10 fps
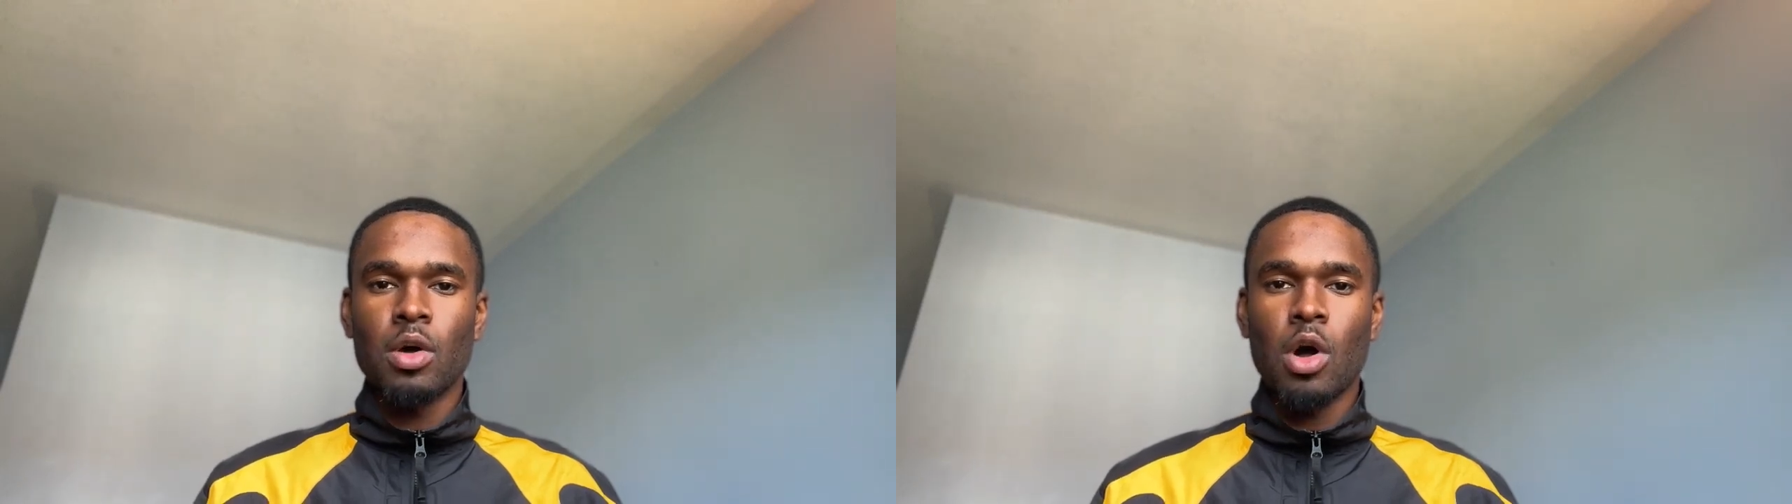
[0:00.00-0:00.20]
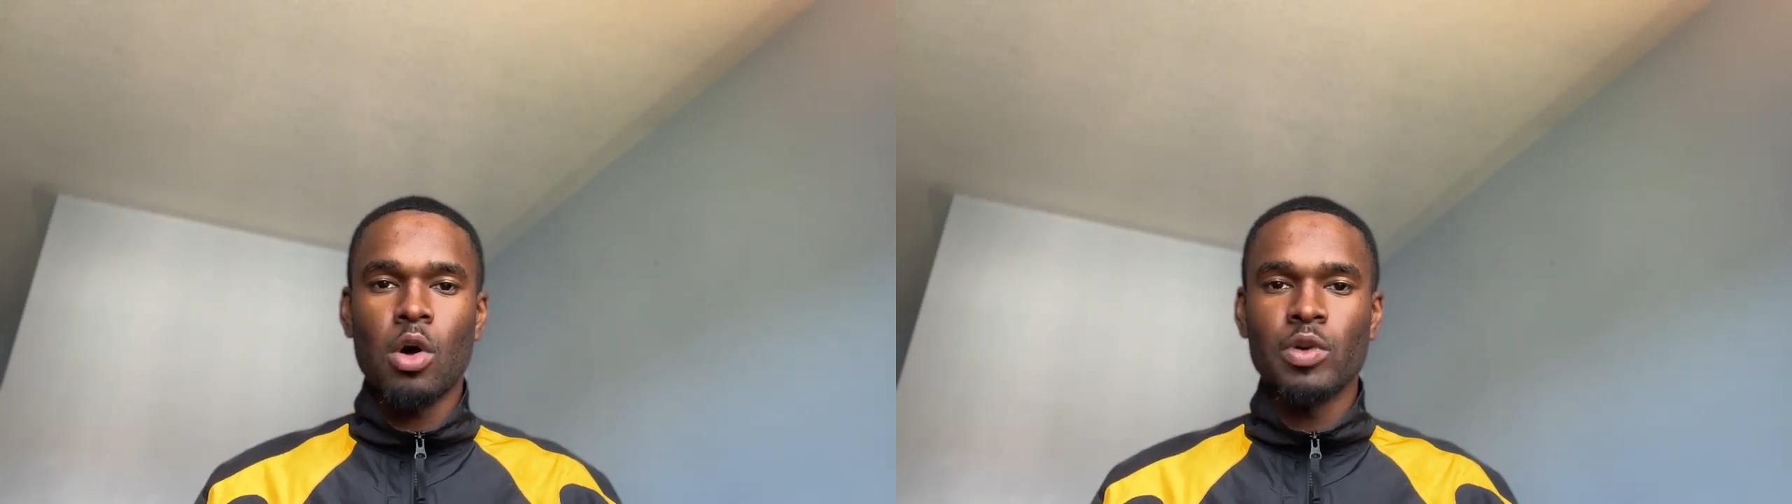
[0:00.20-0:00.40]

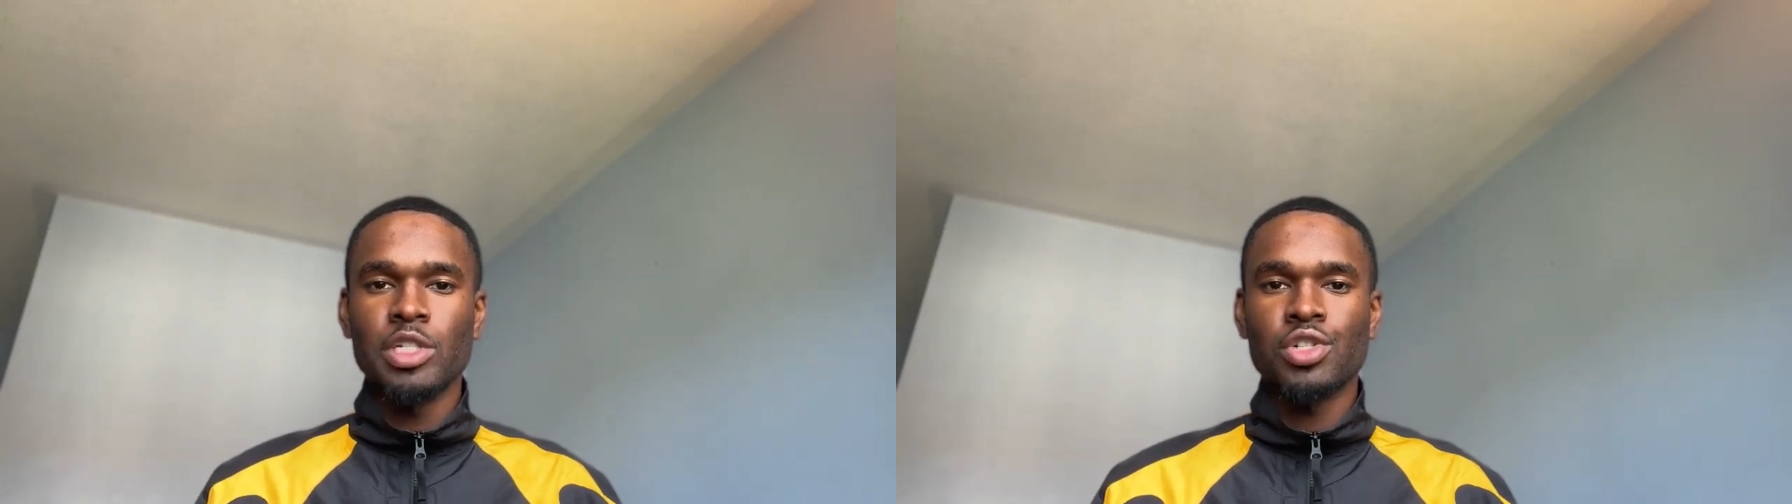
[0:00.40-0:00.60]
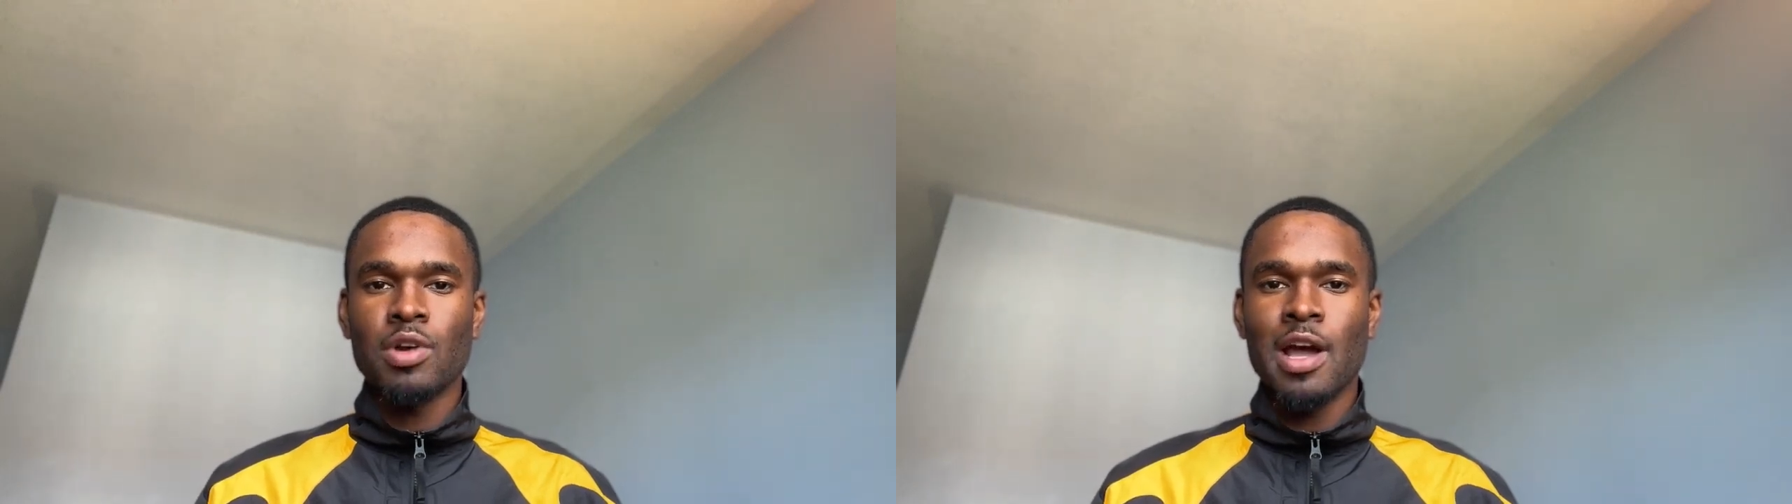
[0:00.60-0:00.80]
Always
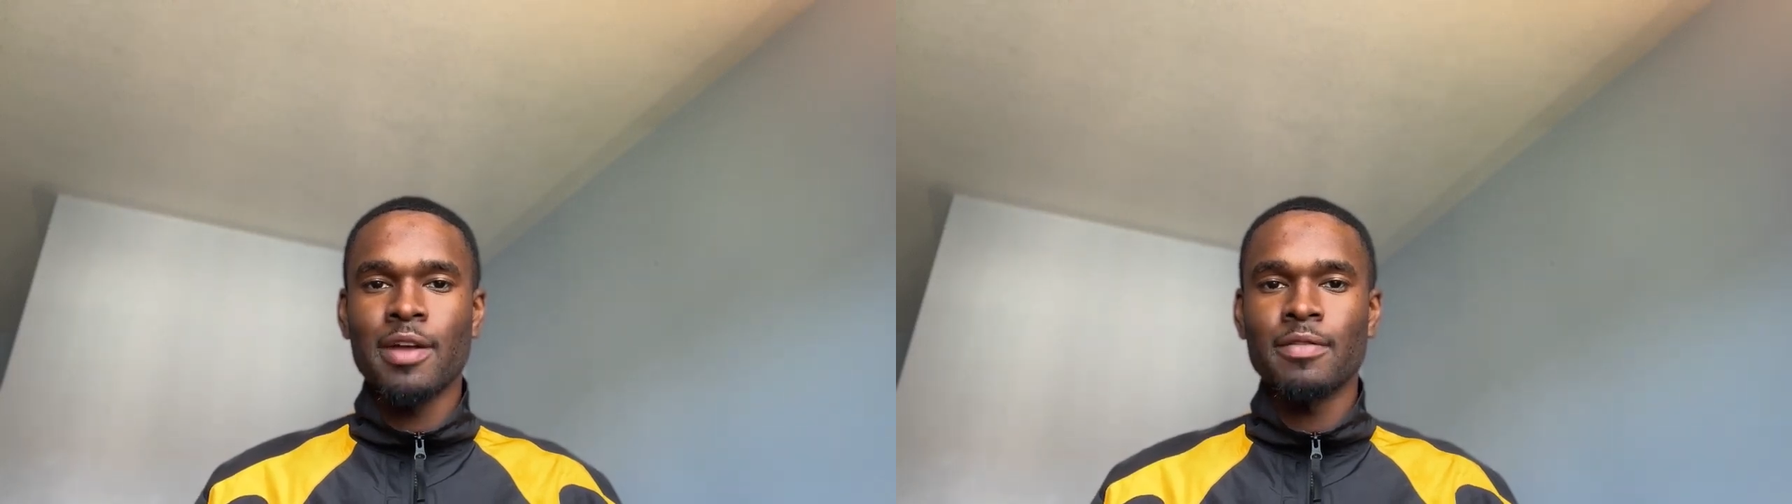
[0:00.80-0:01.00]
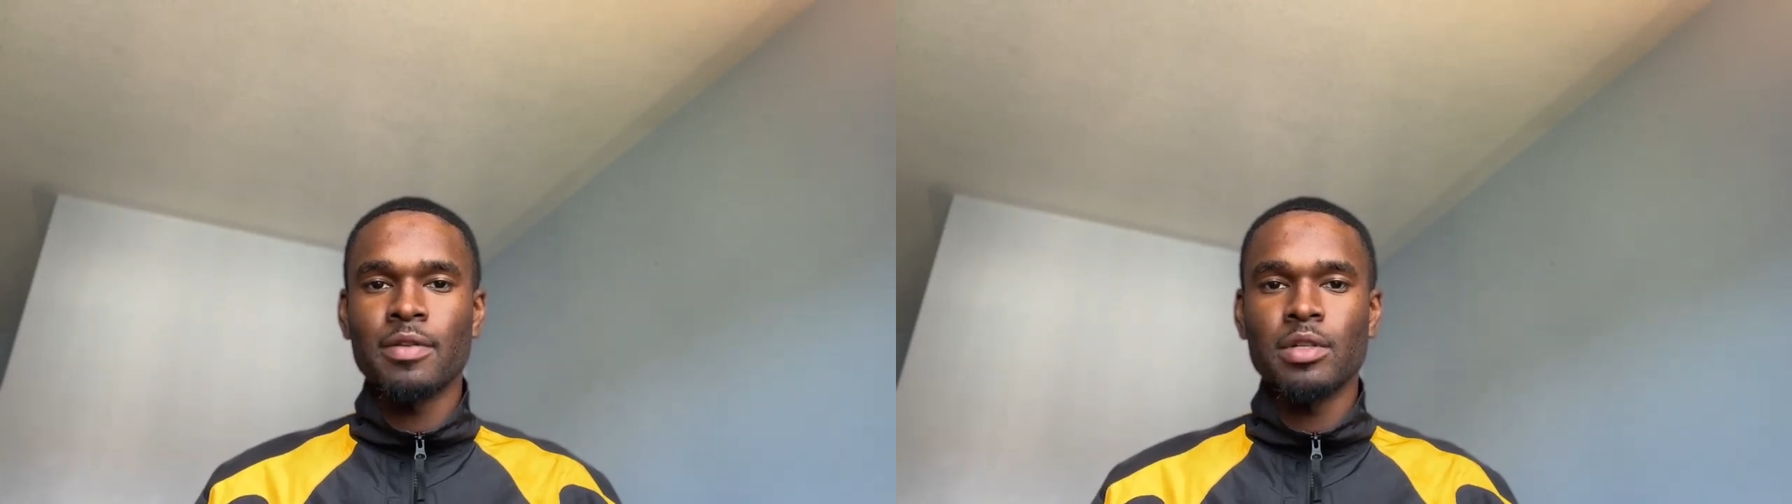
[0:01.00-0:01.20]

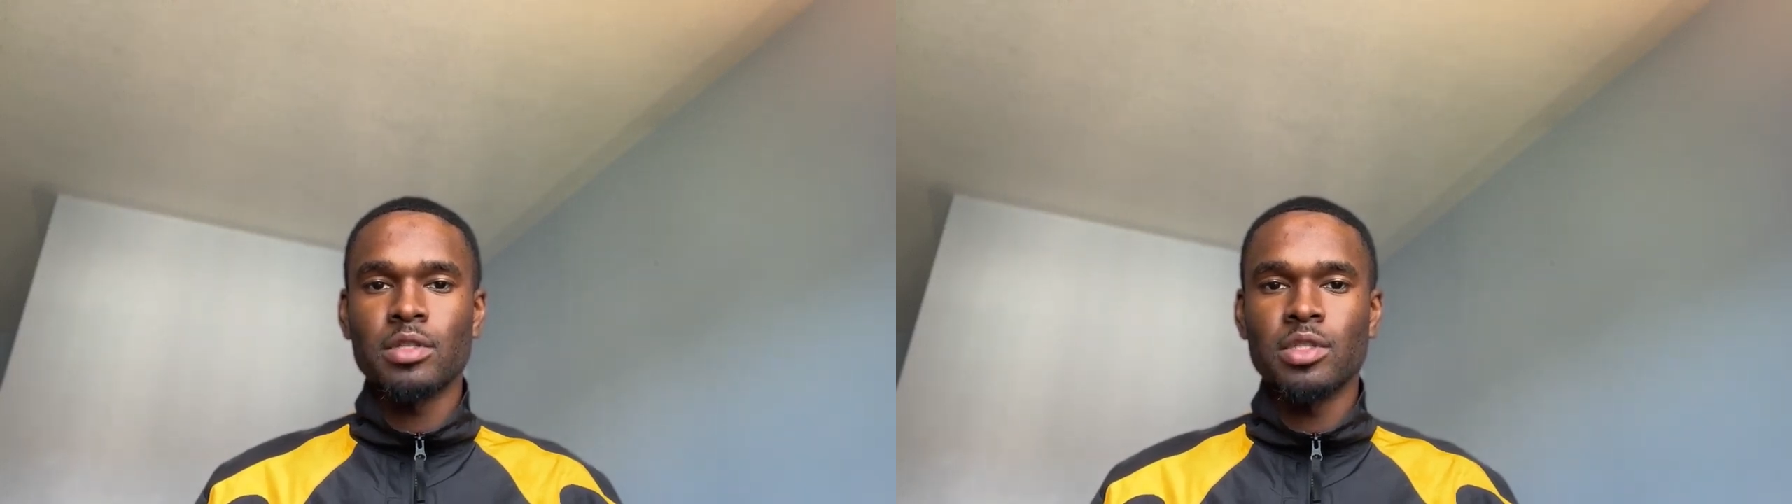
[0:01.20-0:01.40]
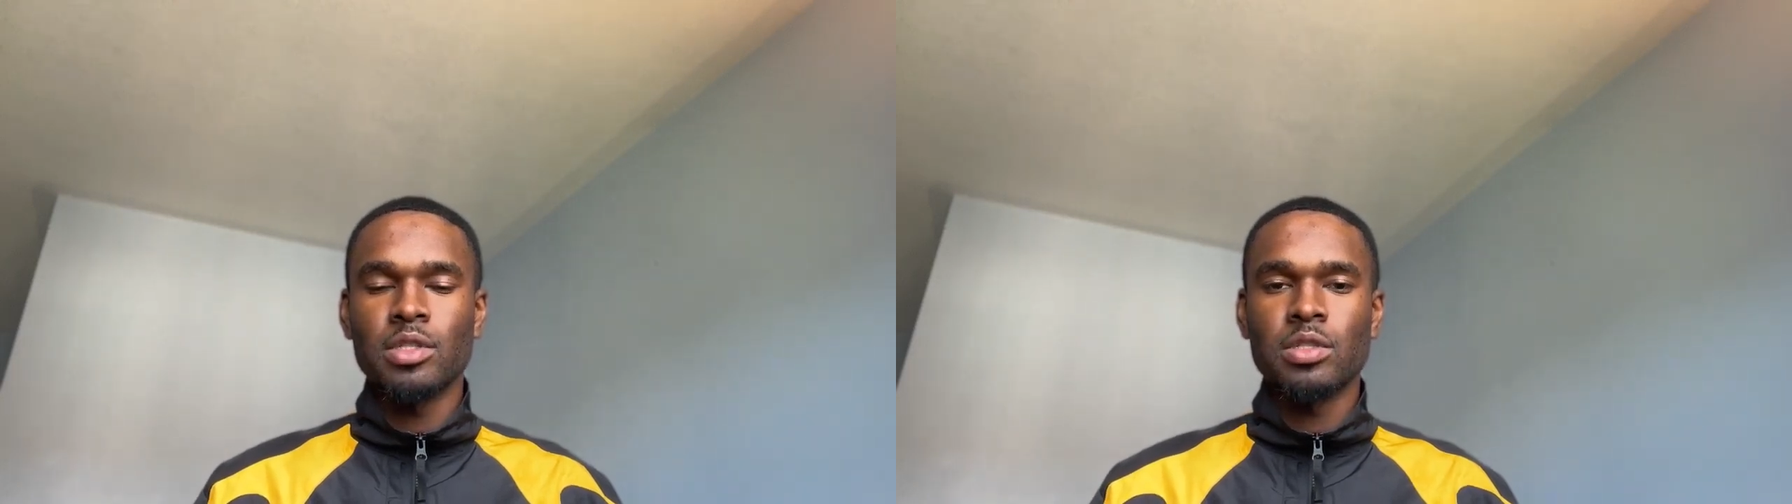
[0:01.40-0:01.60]
strive
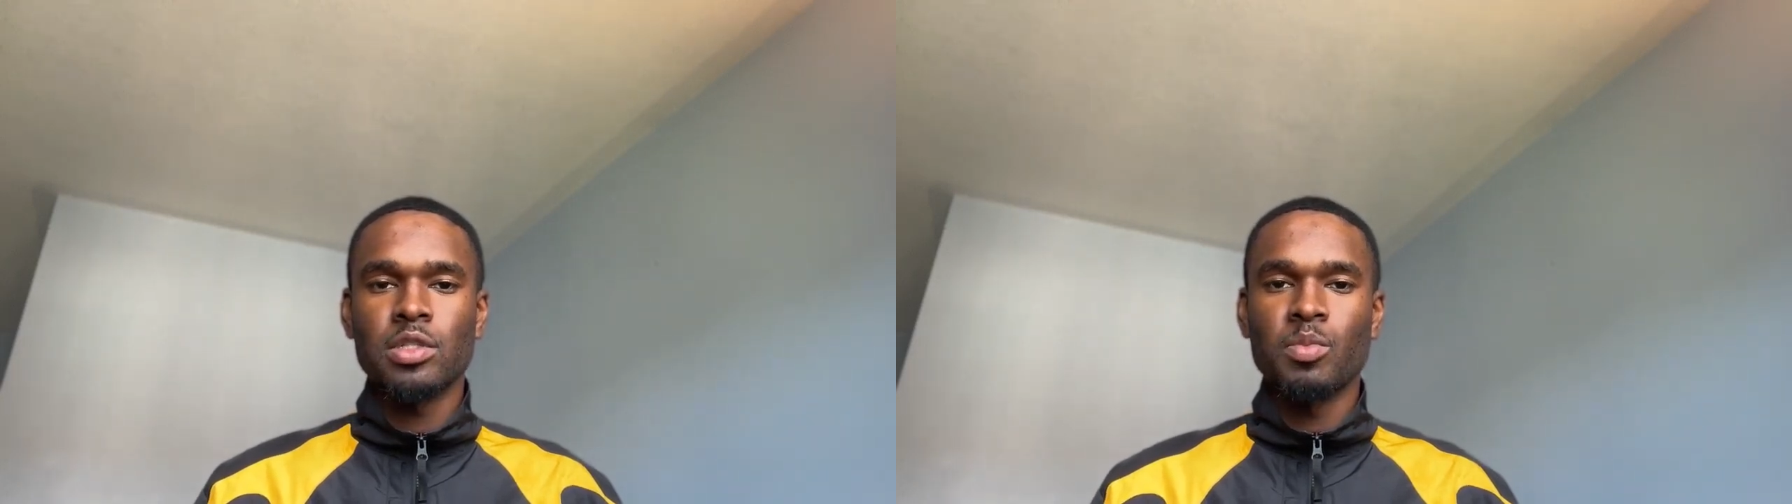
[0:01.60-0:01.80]
to